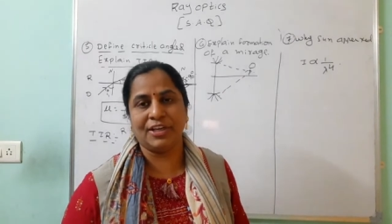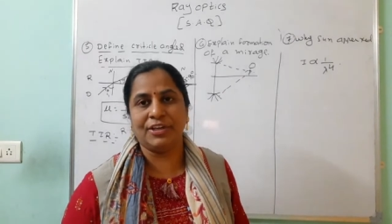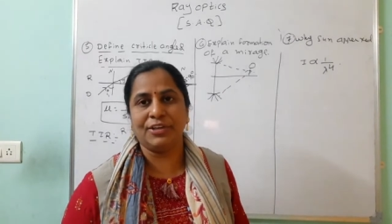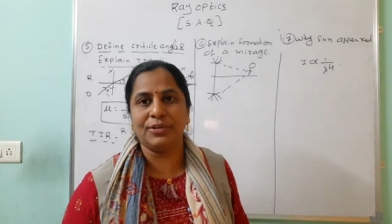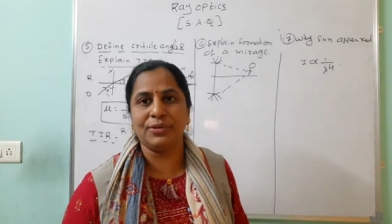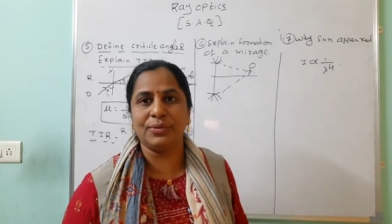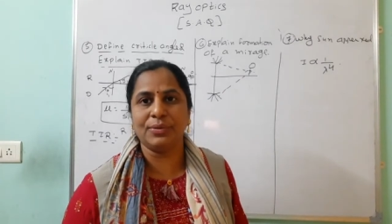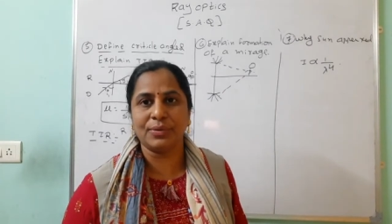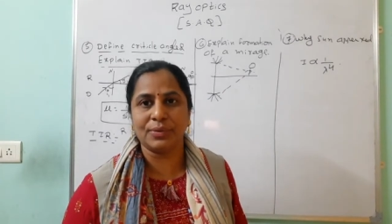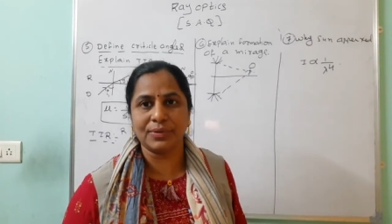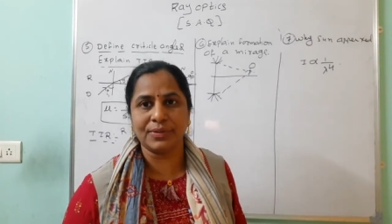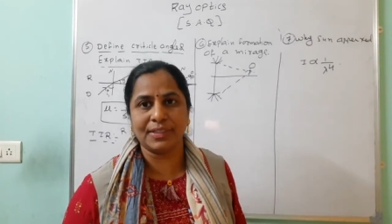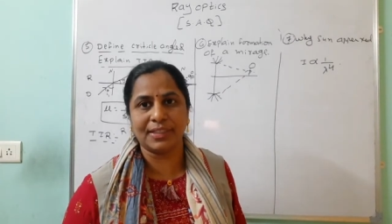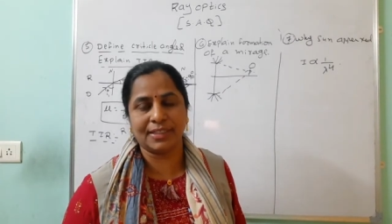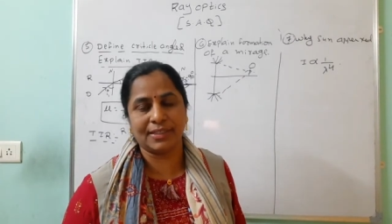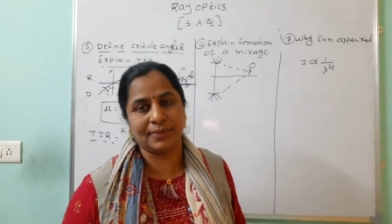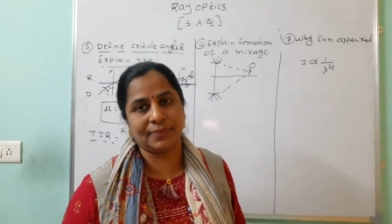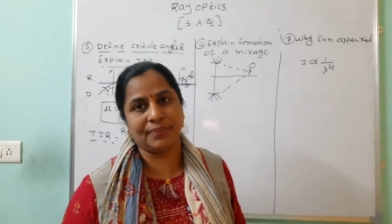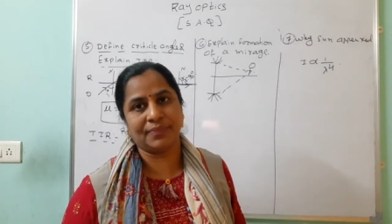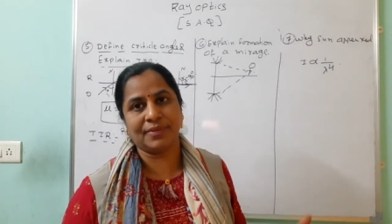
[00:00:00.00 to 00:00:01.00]
You know
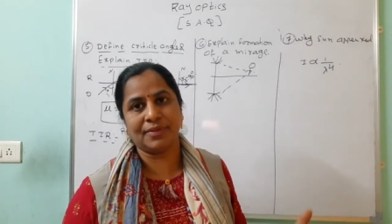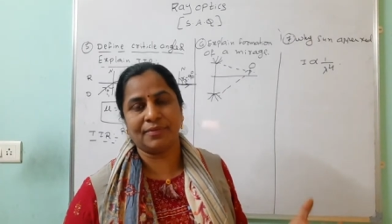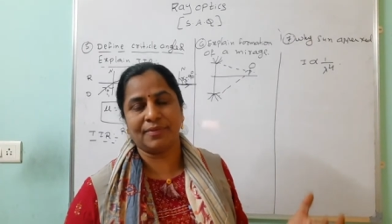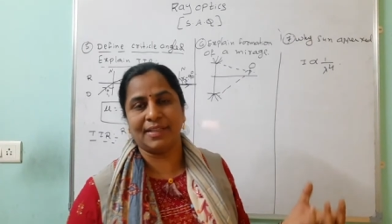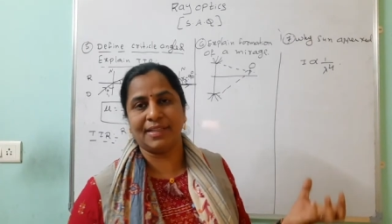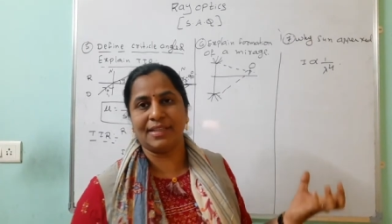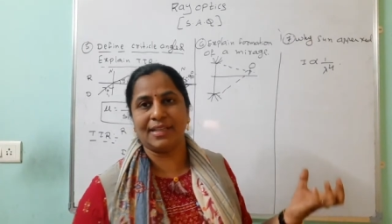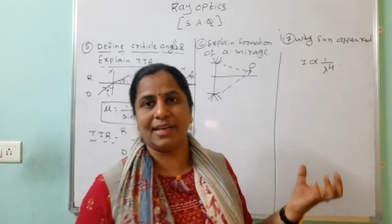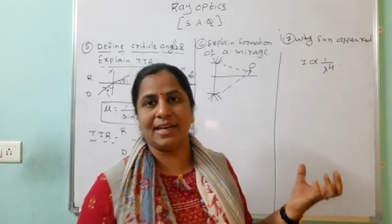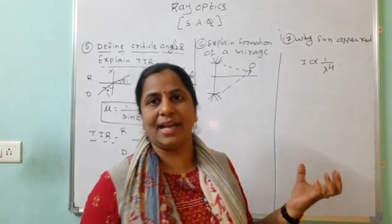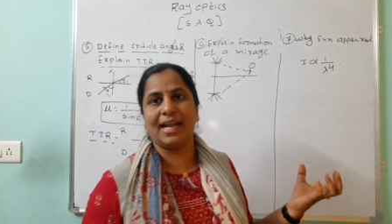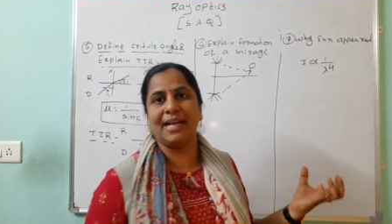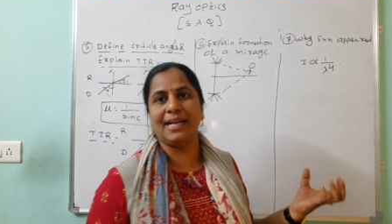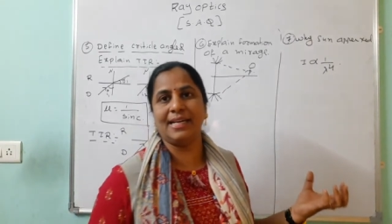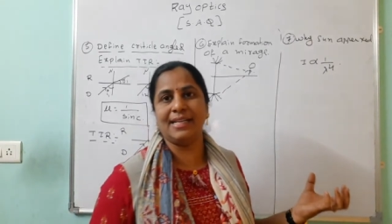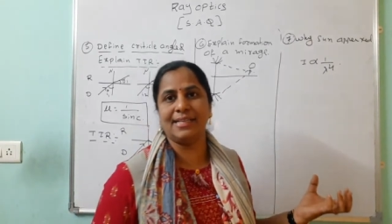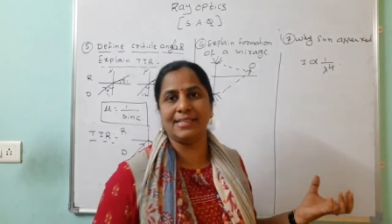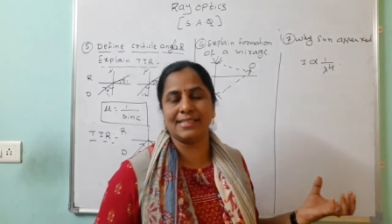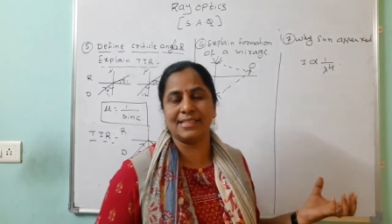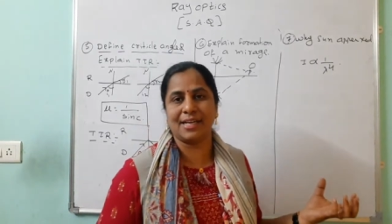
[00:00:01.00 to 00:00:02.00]
that when the light
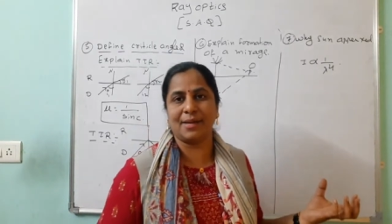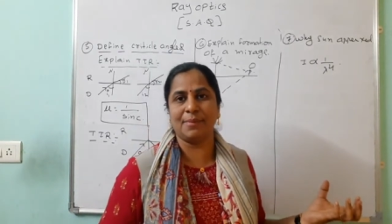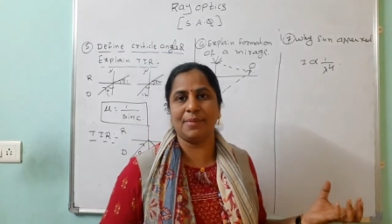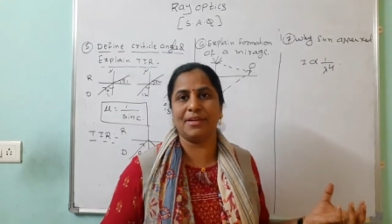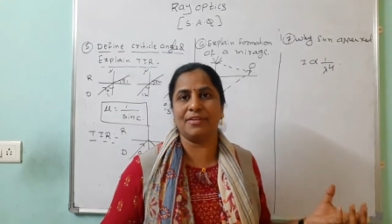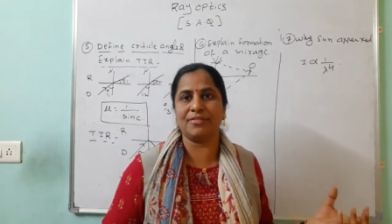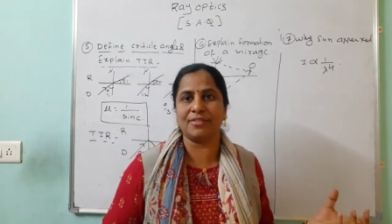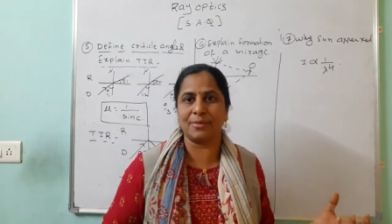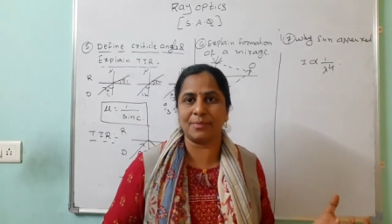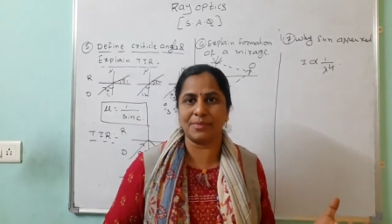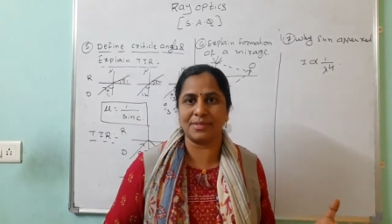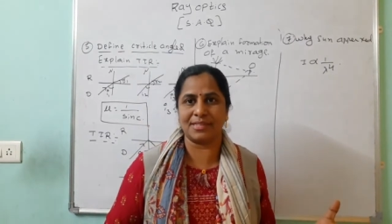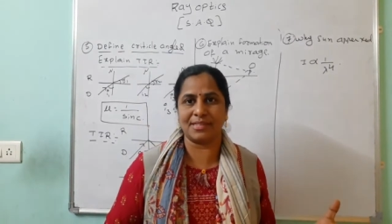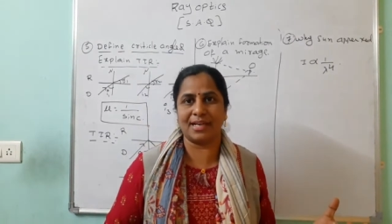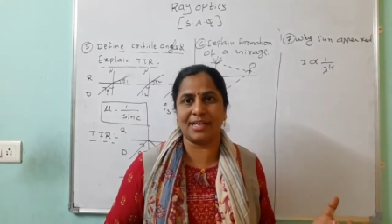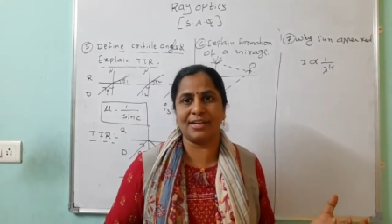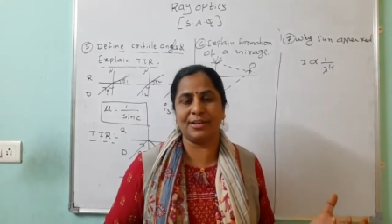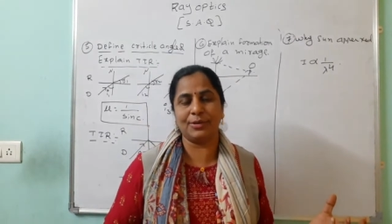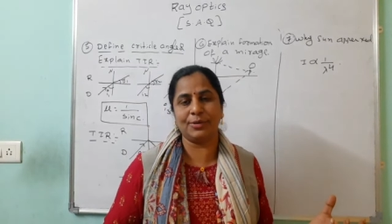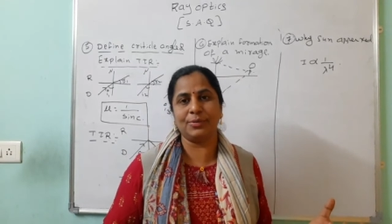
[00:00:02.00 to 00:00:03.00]
is coming from
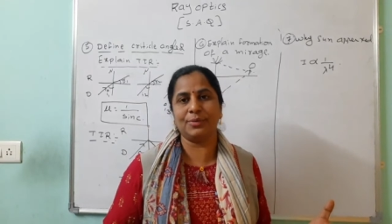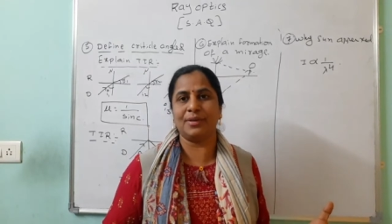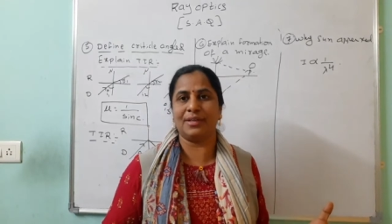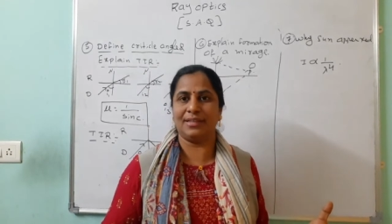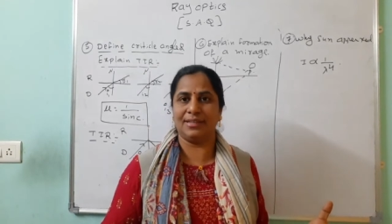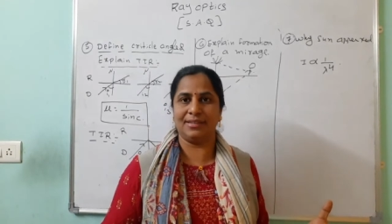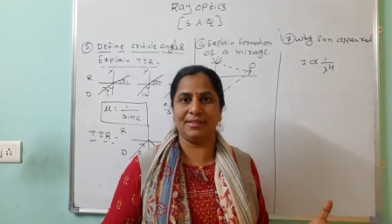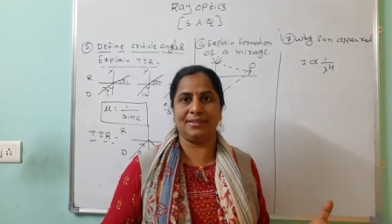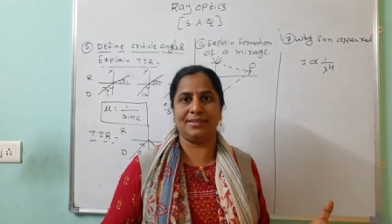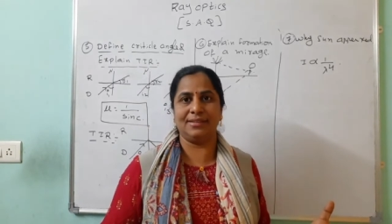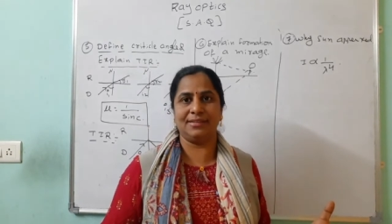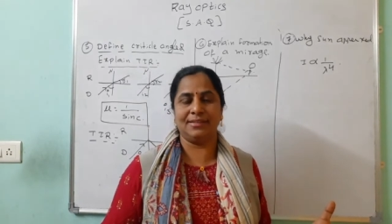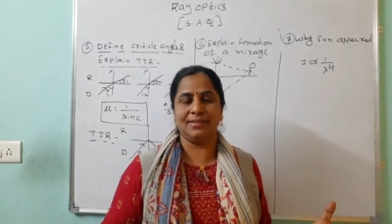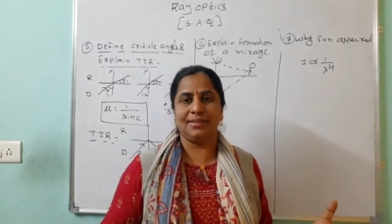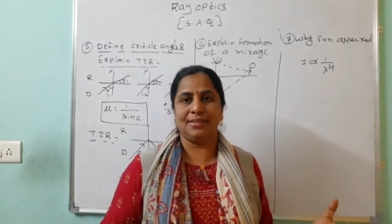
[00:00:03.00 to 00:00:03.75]
sun to earth,